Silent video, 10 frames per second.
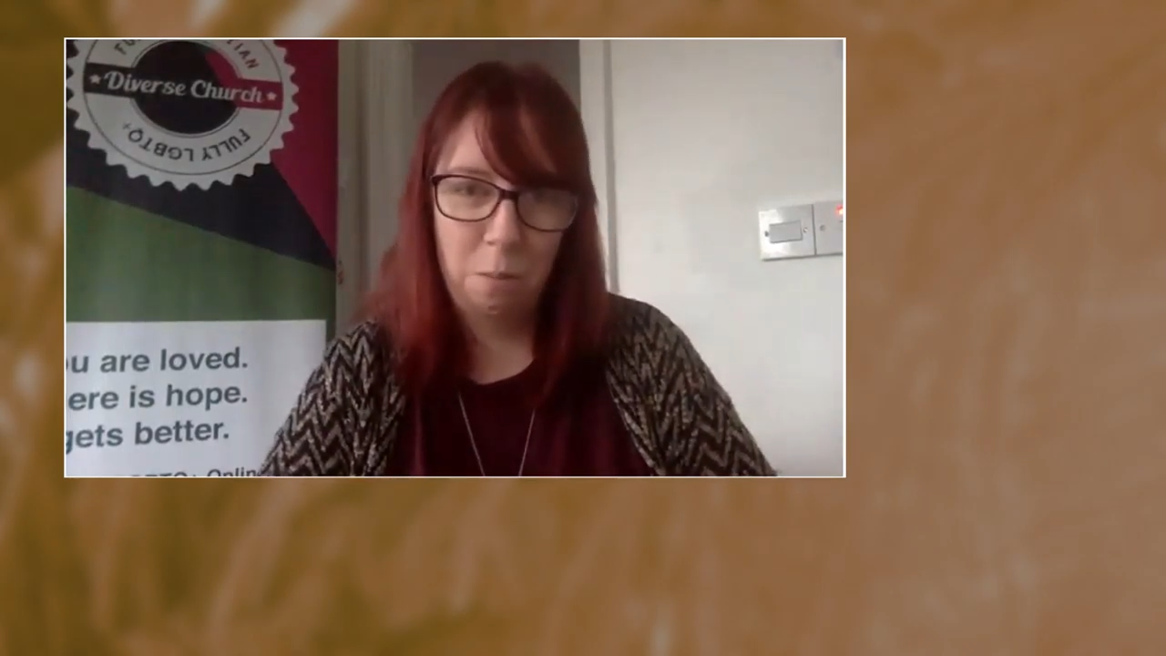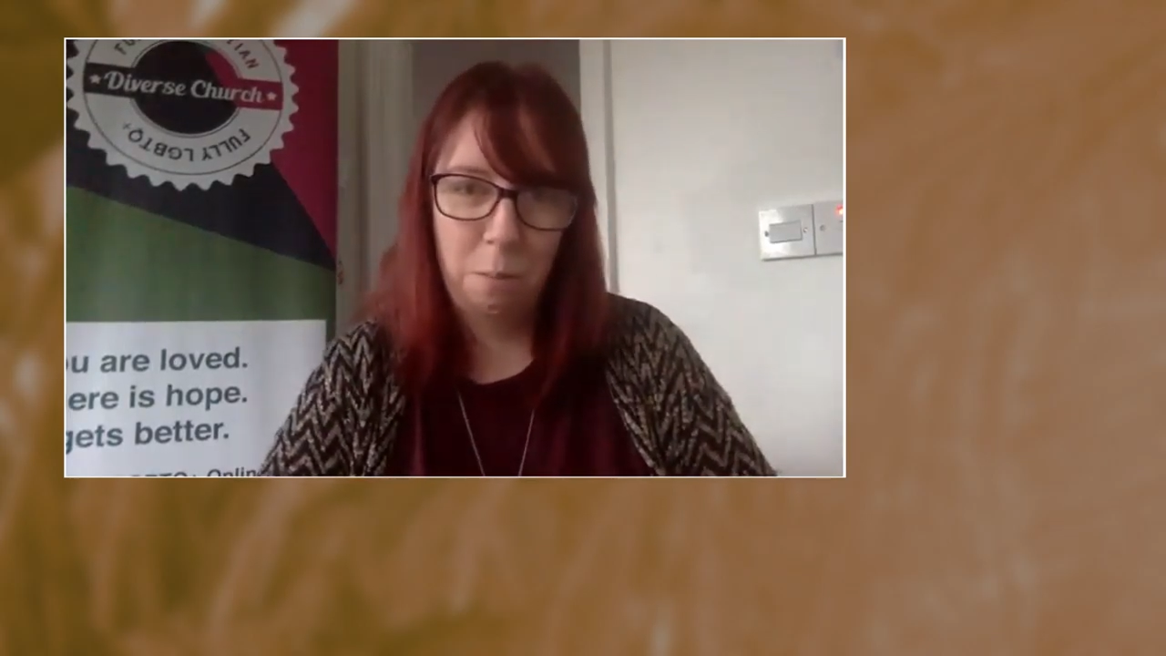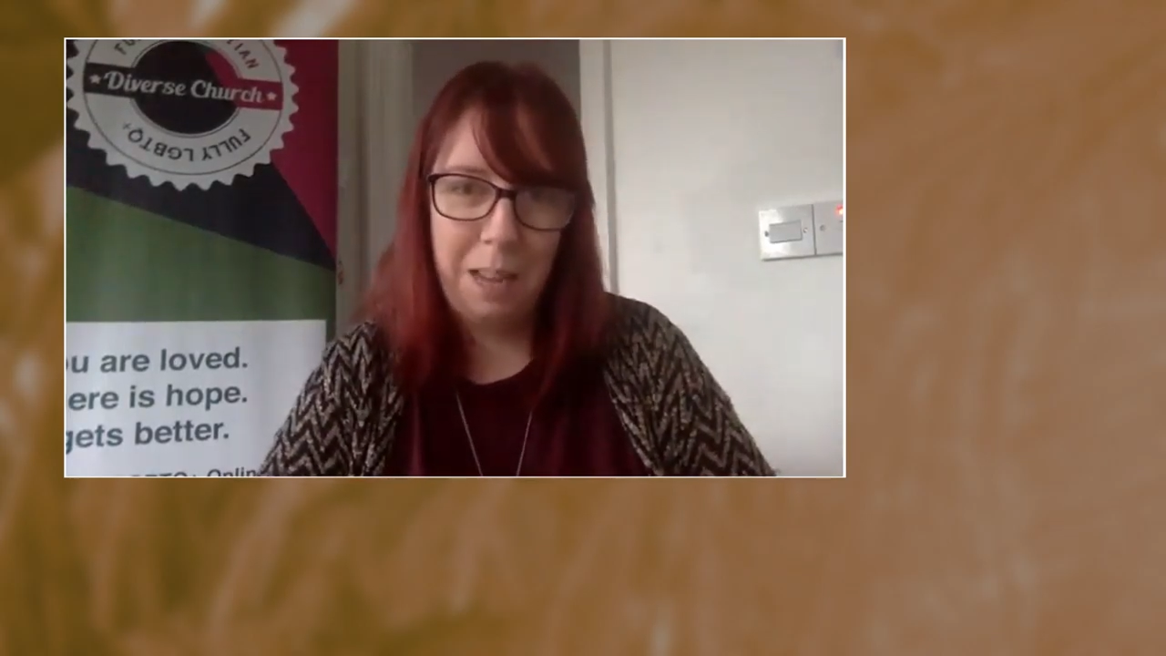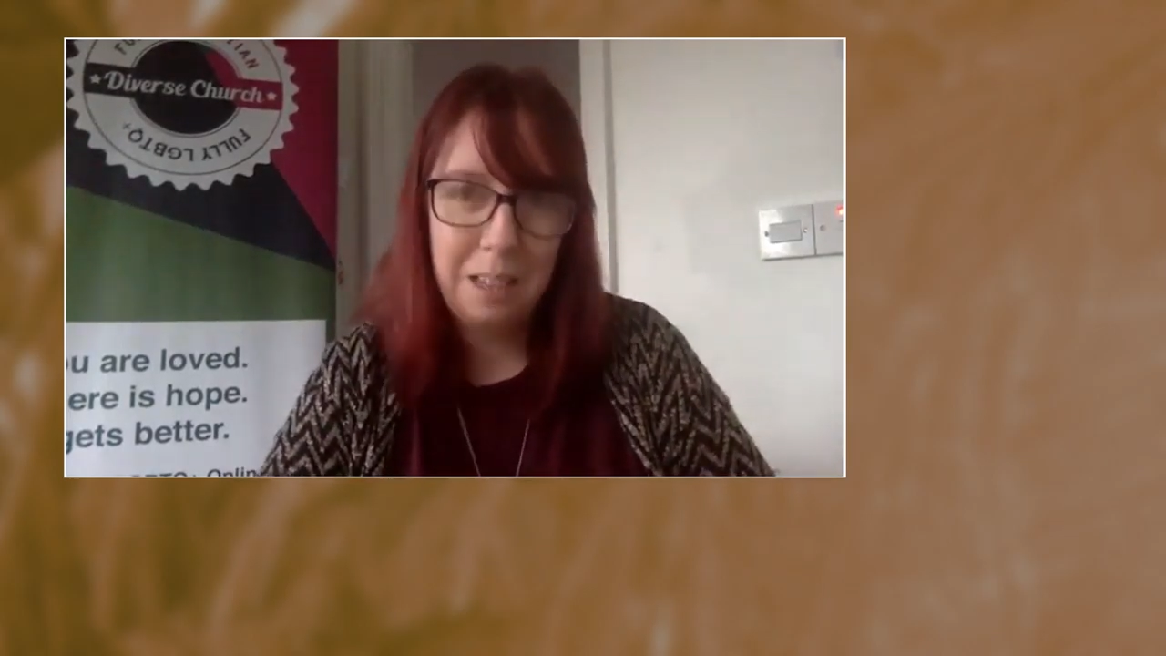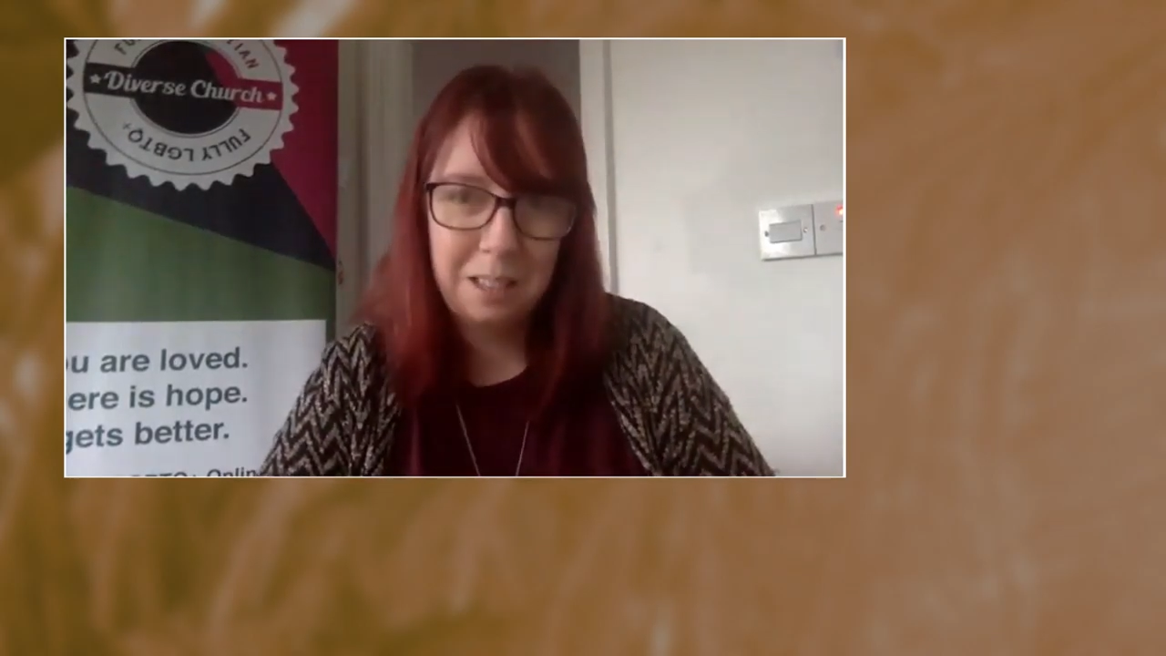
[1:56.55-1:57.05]

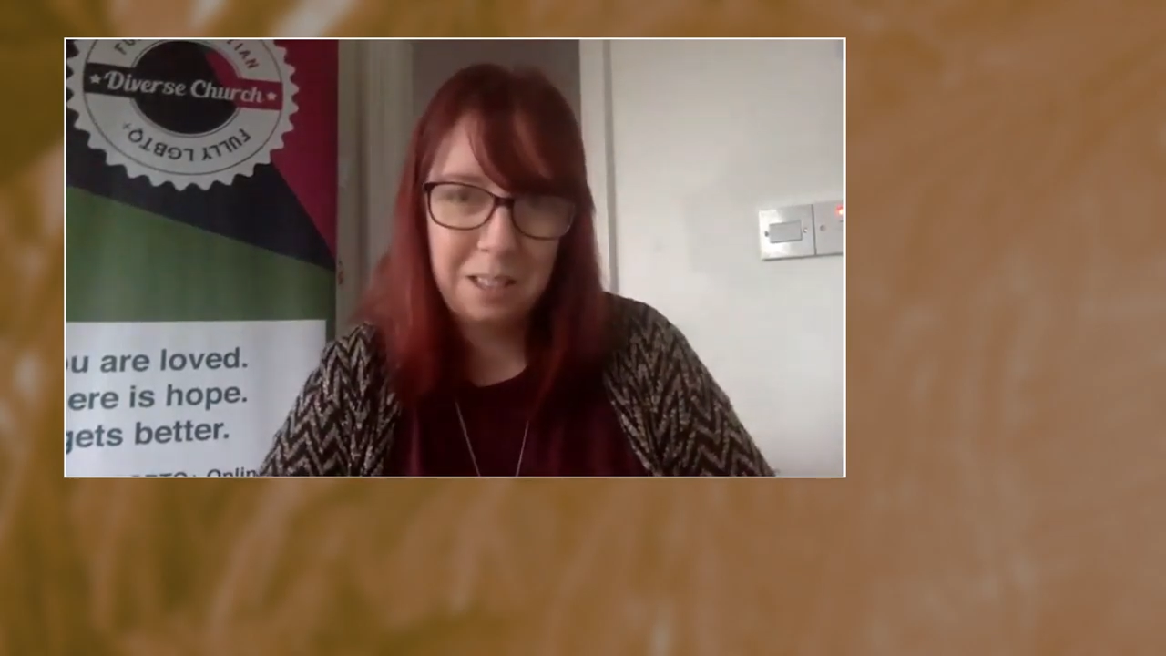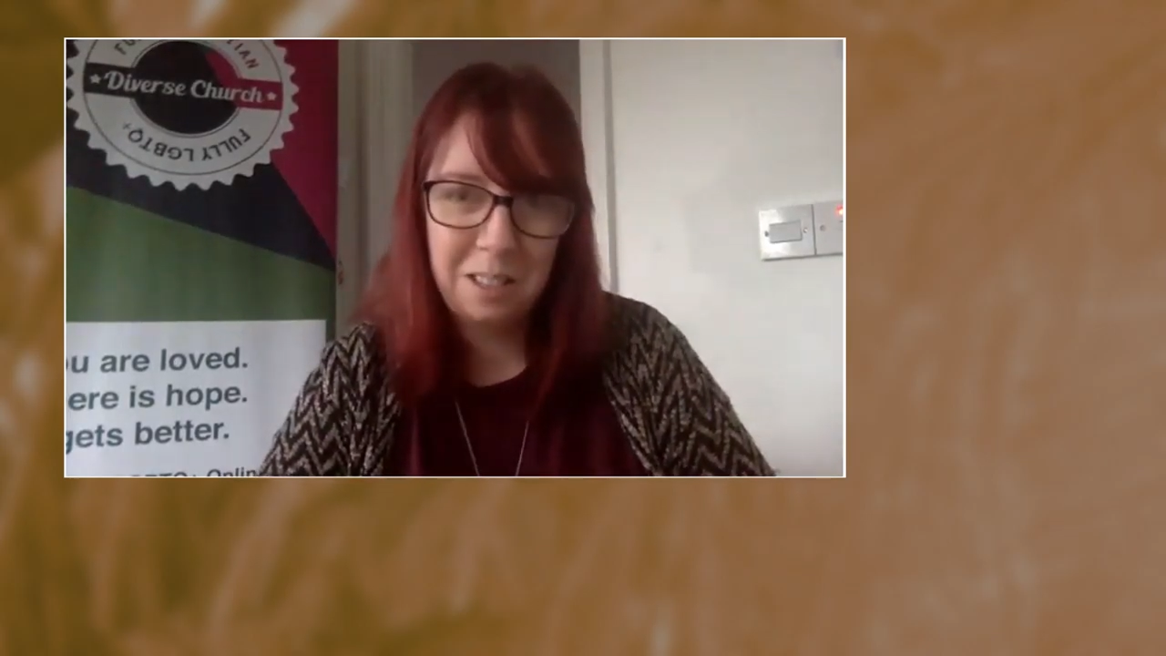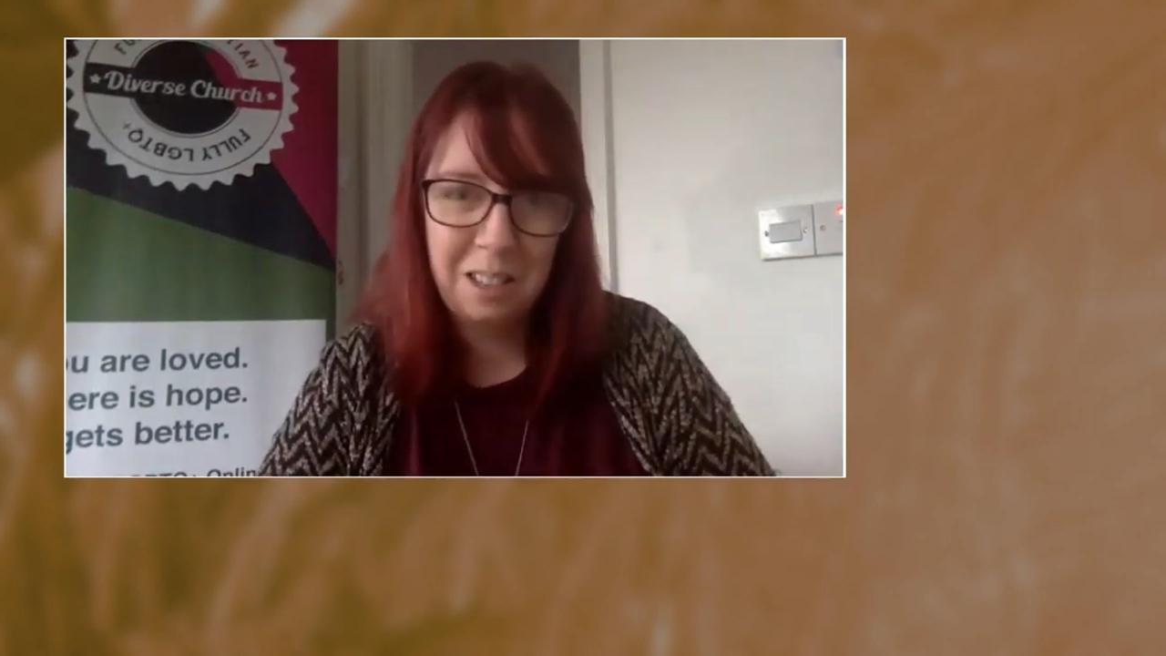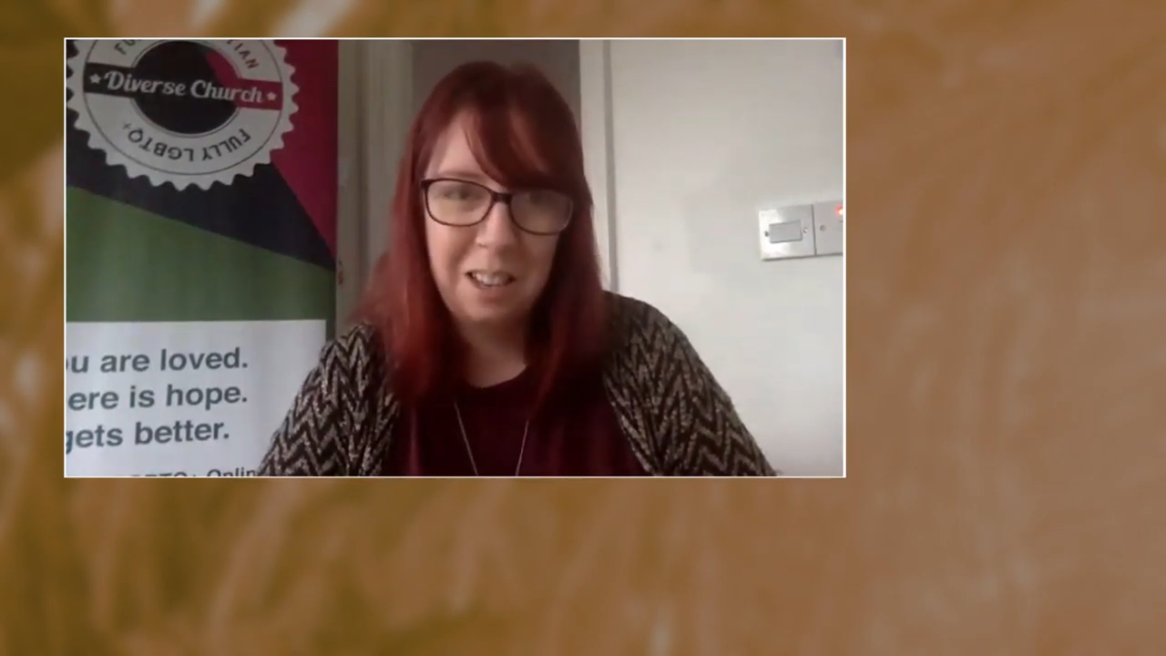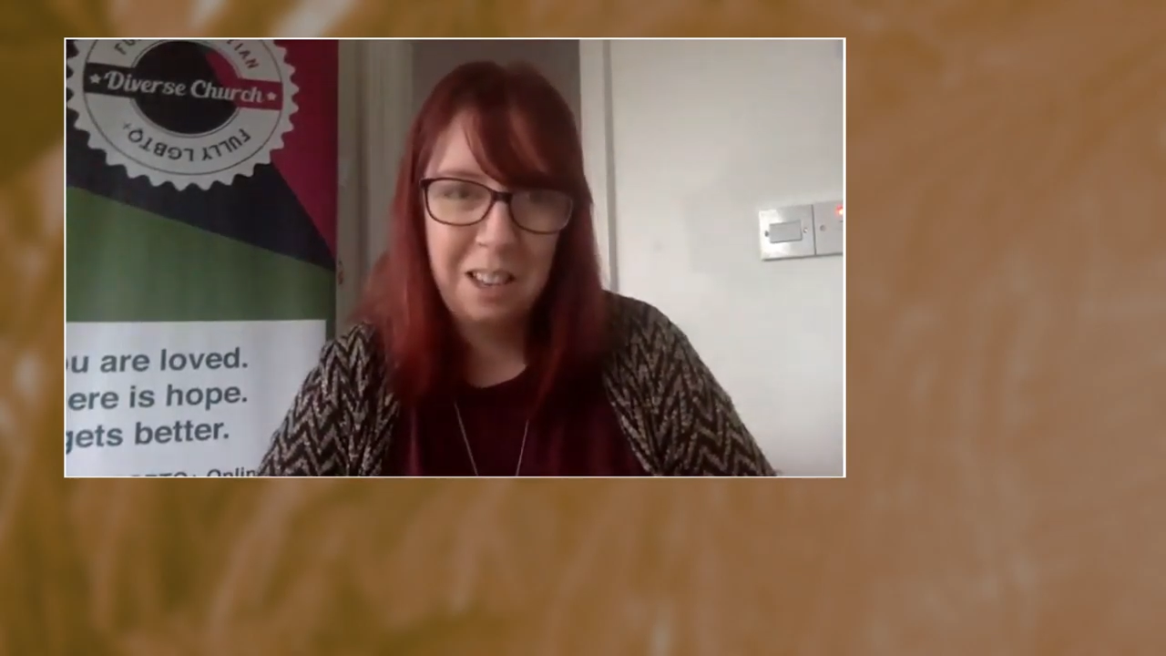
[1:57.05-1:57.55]
Peace